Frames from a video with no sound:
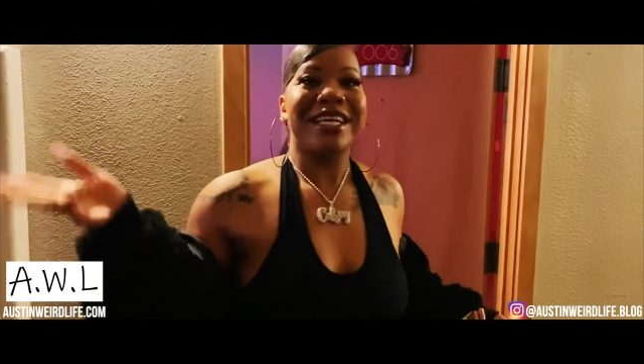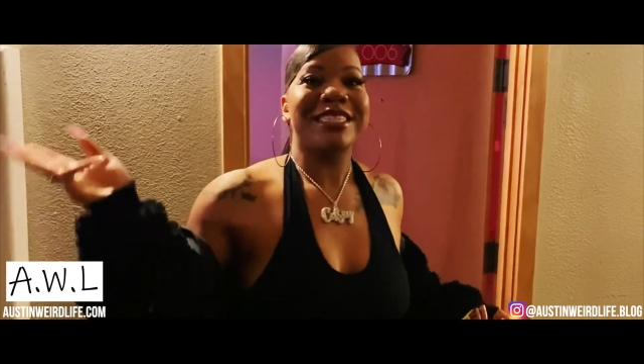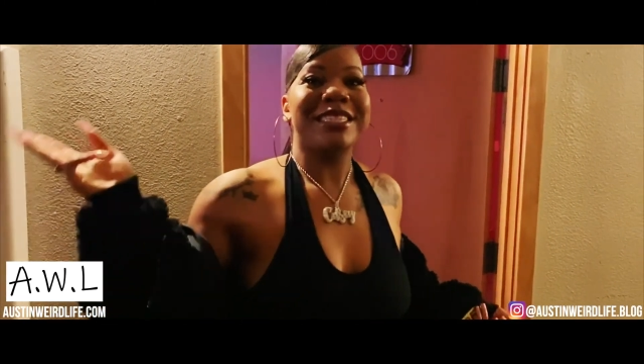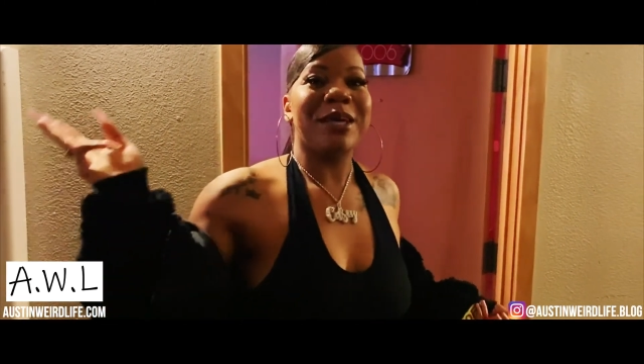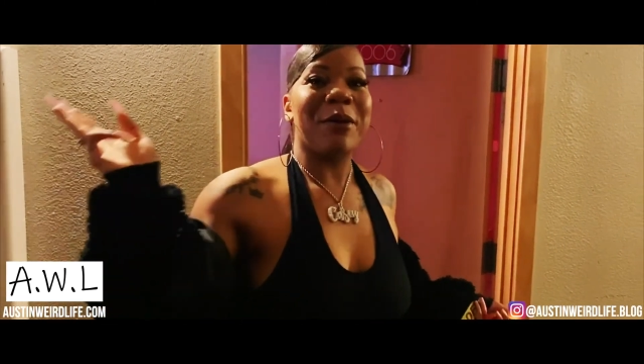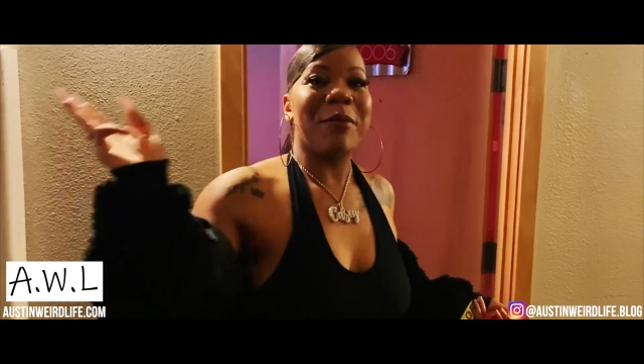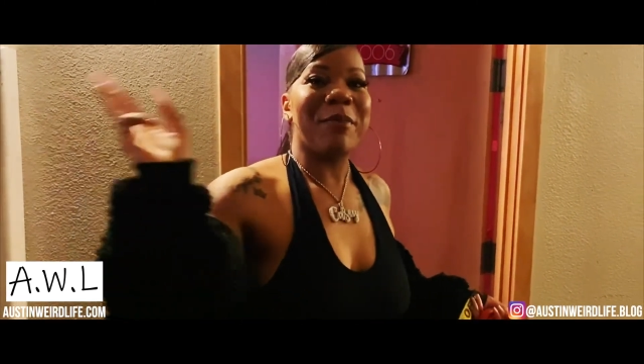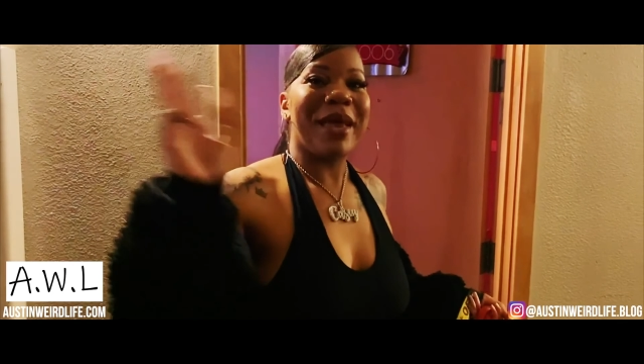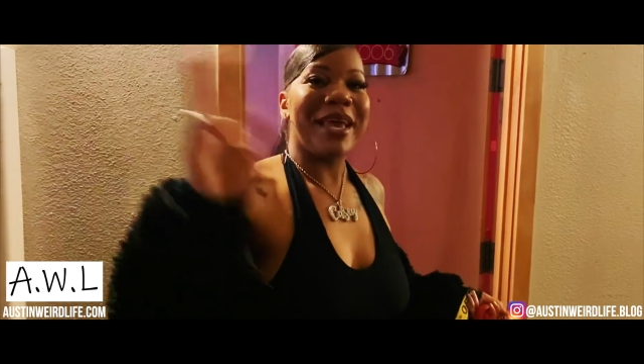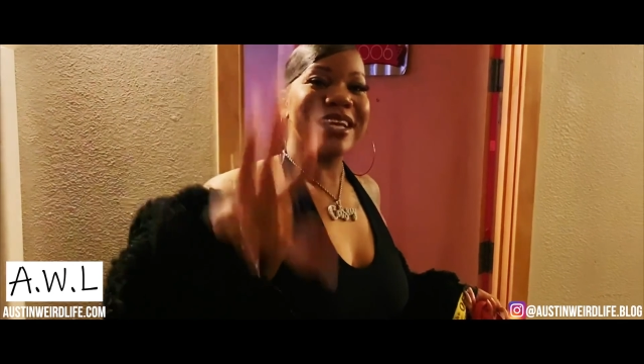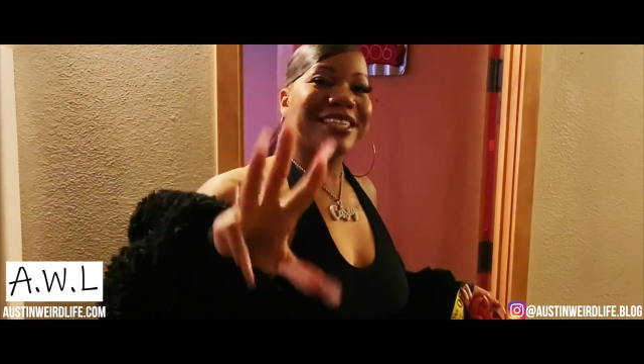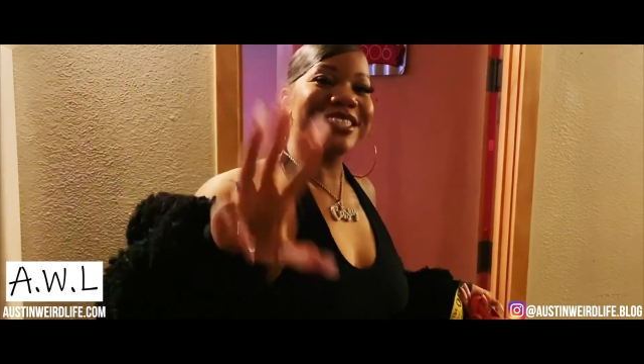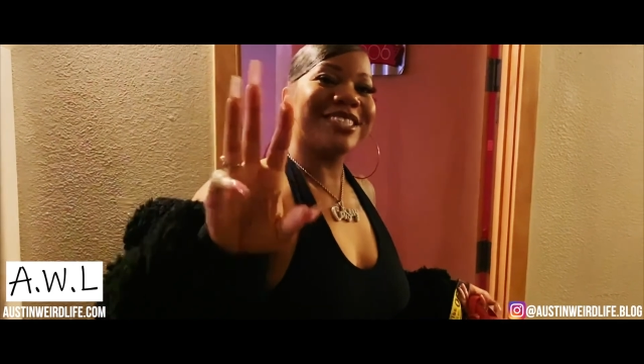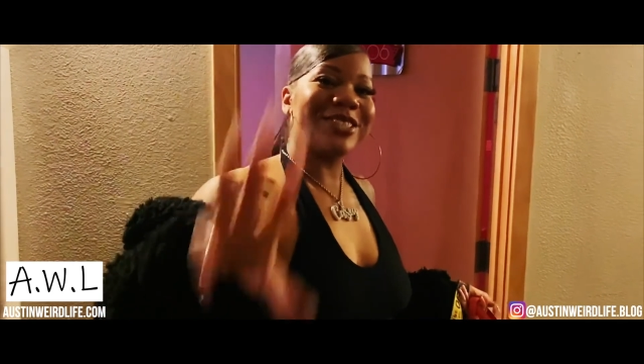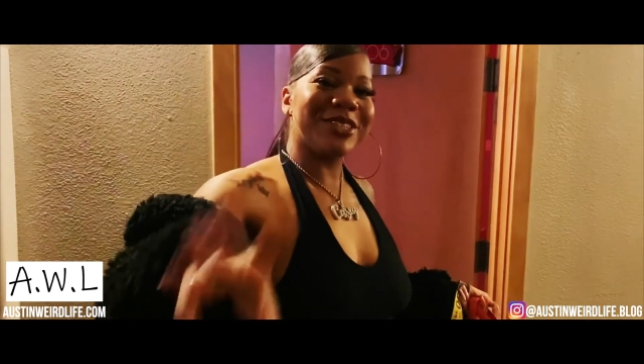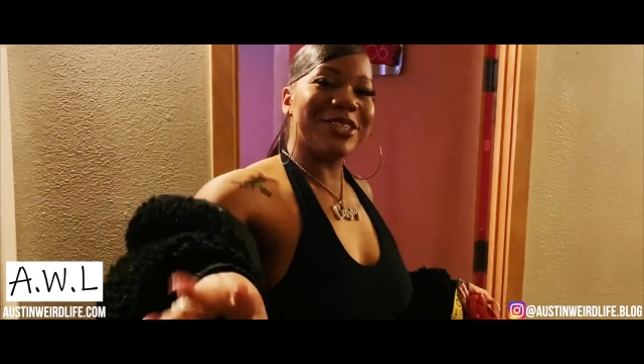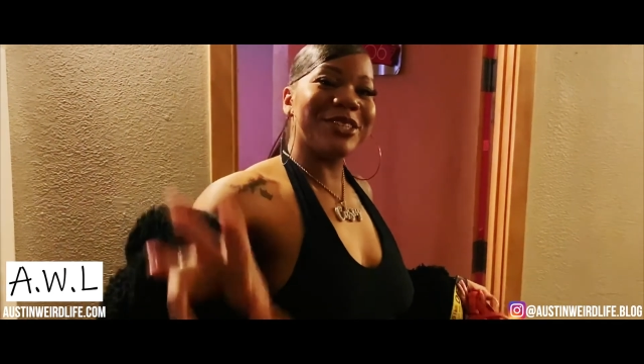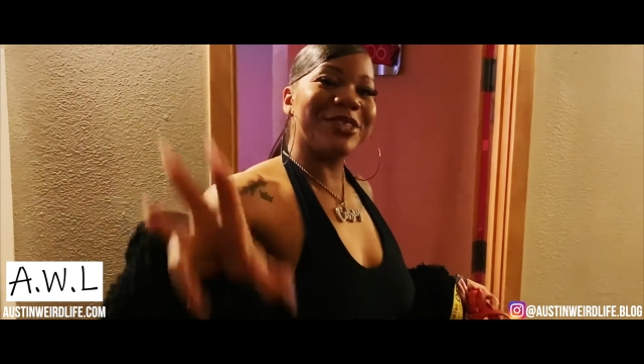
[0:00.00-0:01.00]
to make
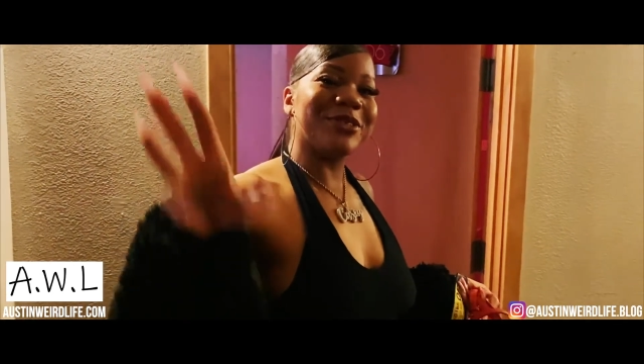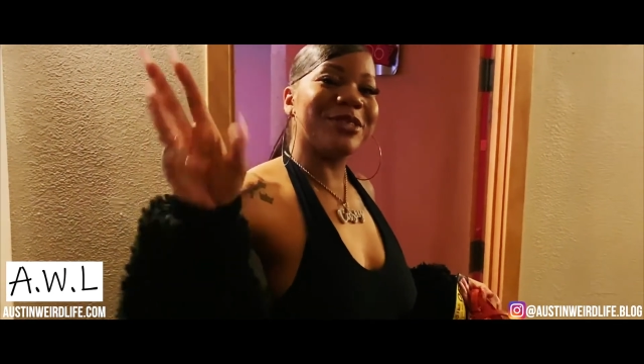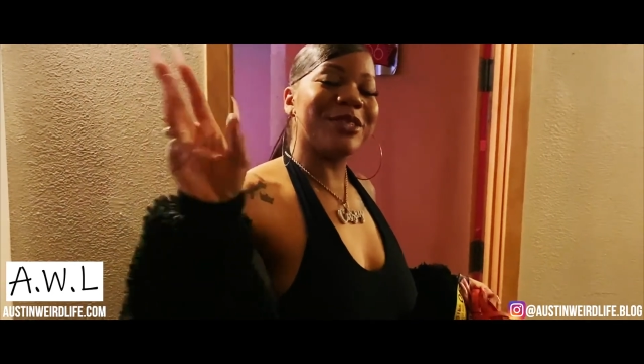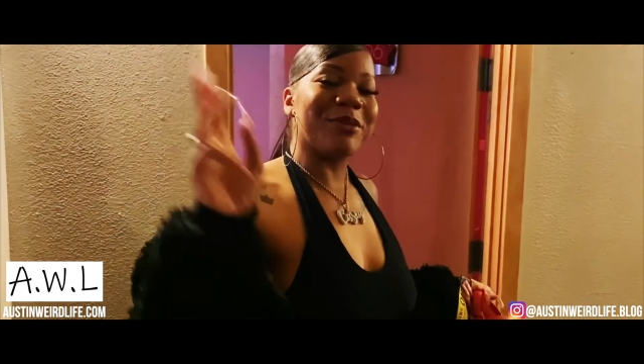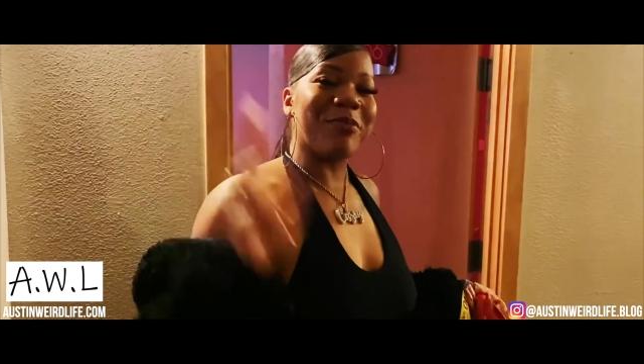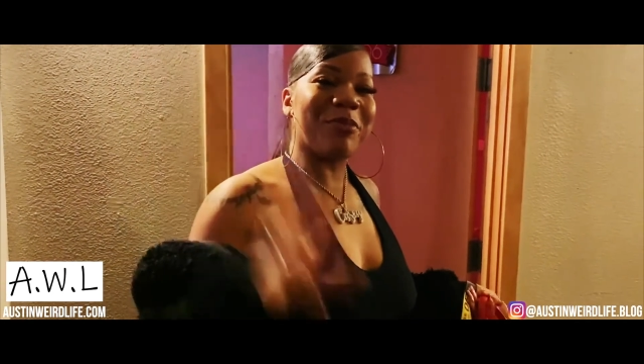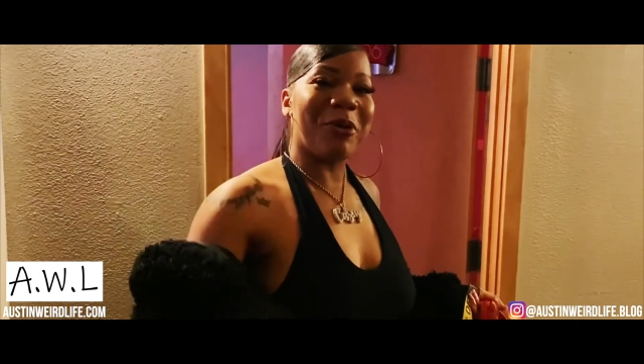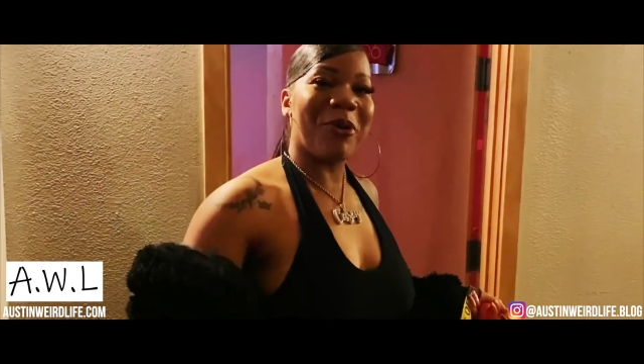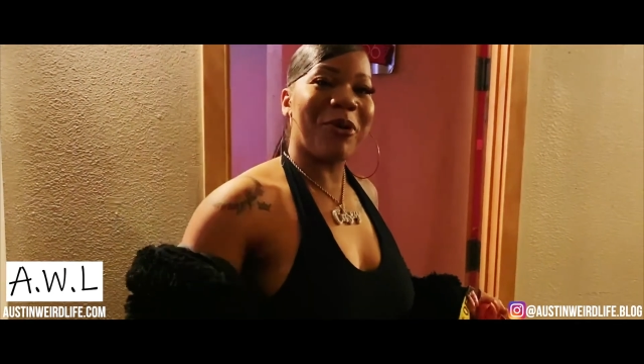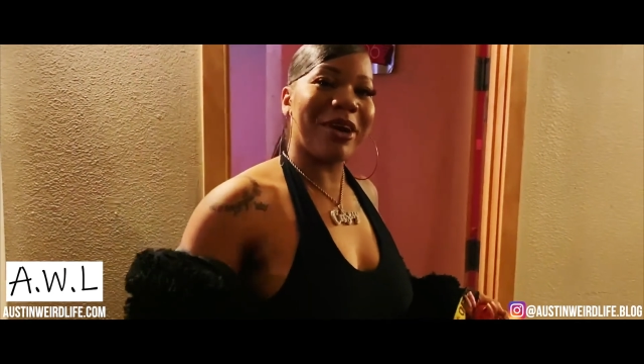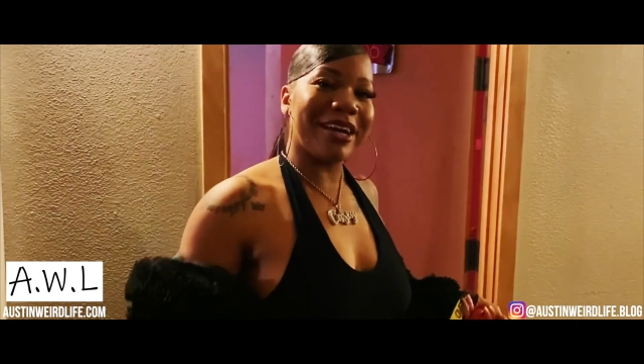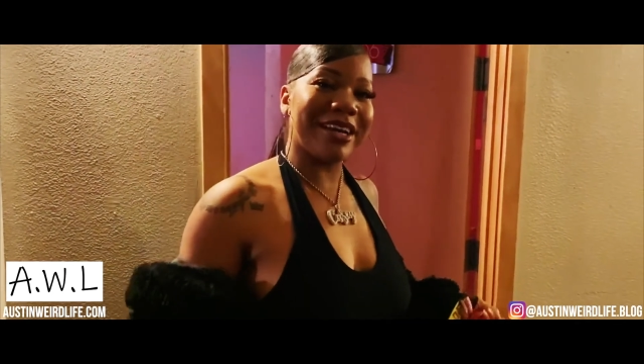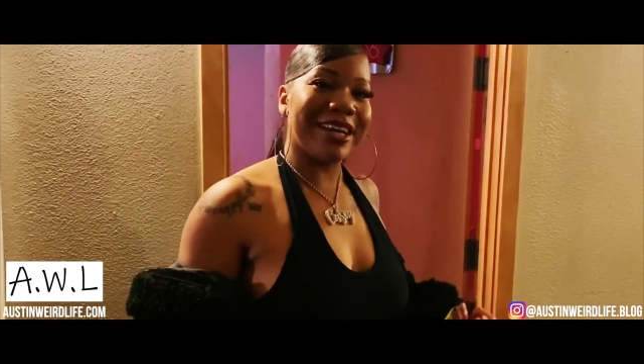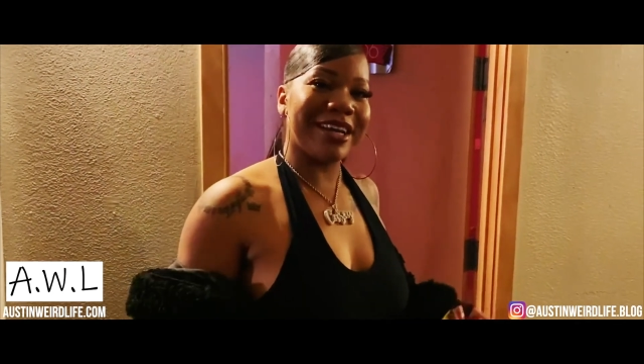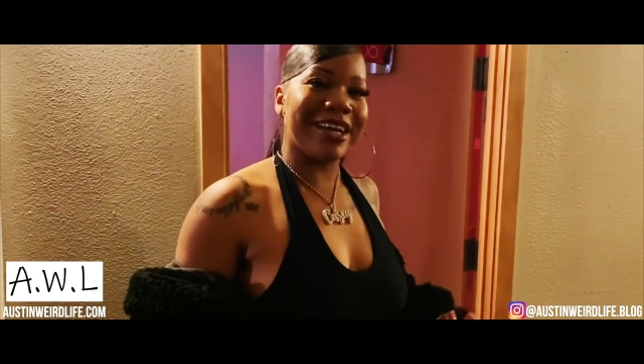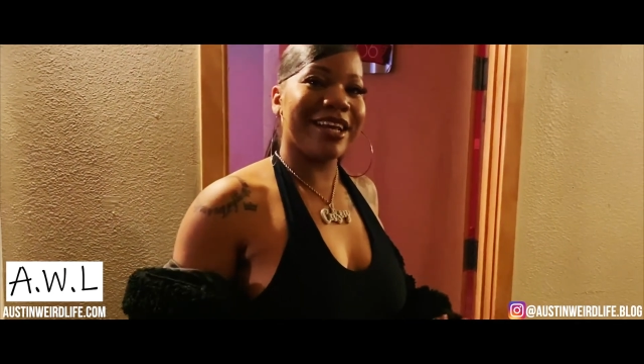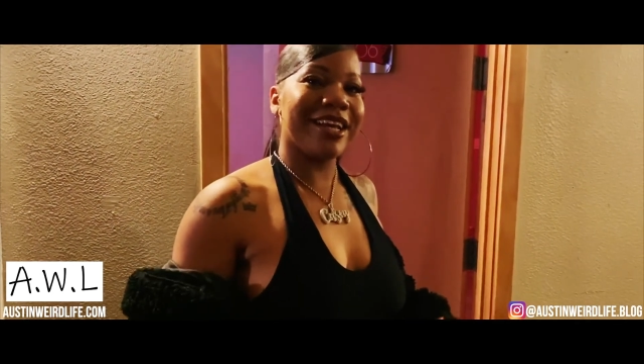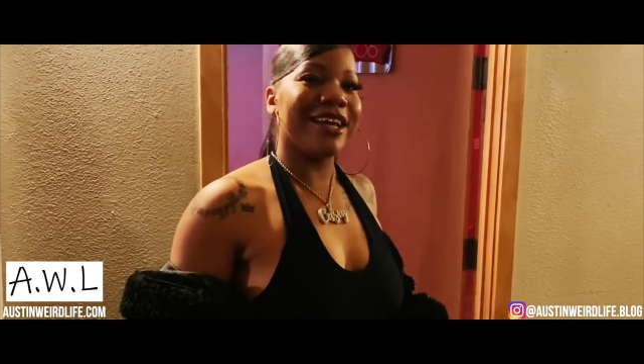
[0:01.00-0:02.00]
sure you
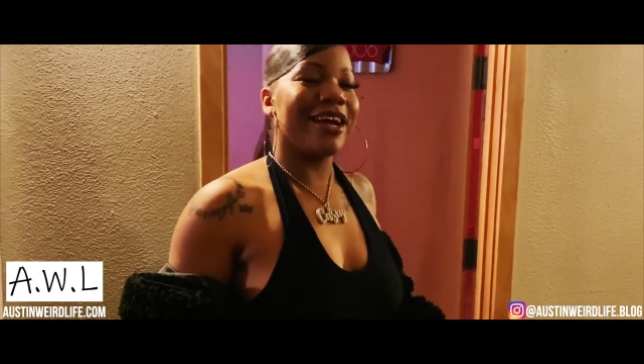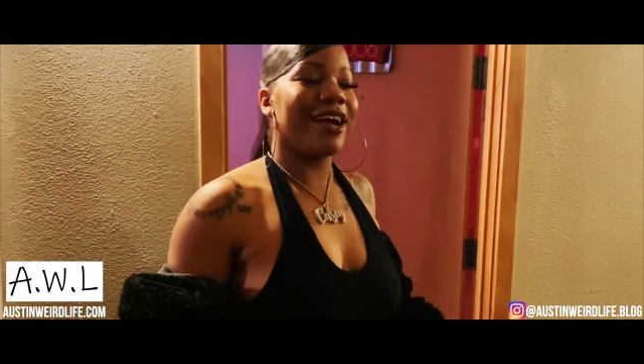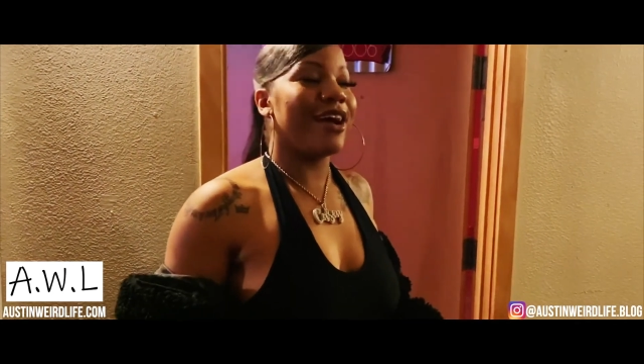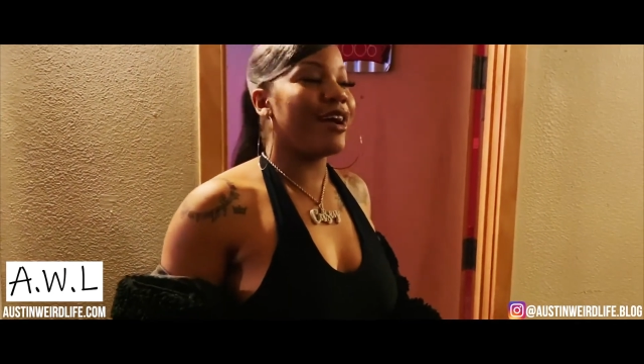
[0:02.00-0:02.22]
supporting,